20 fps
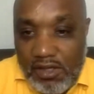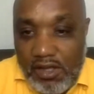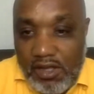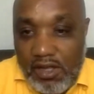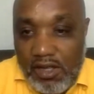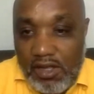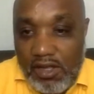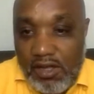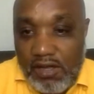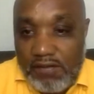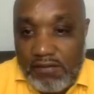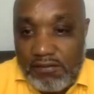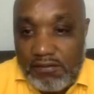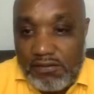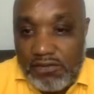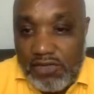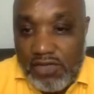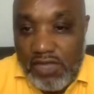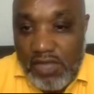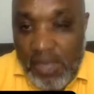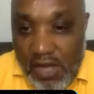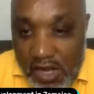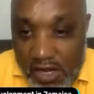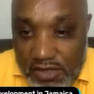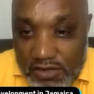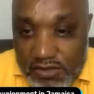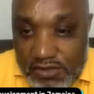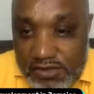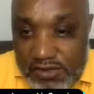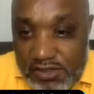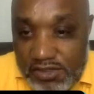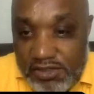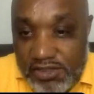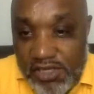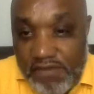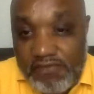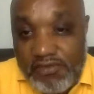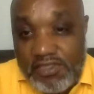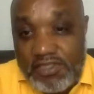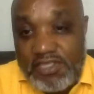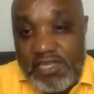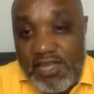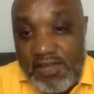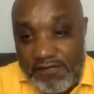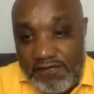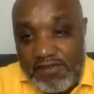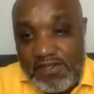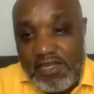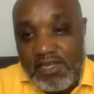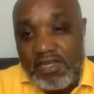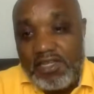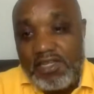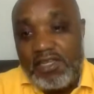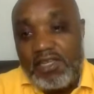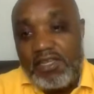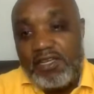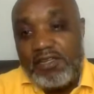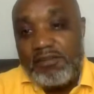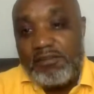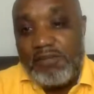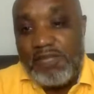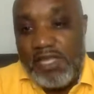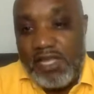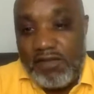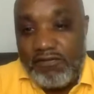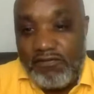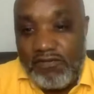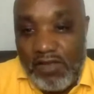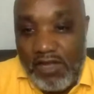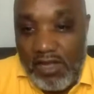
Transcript: Um, Carlos the chef is definitely gonna be a,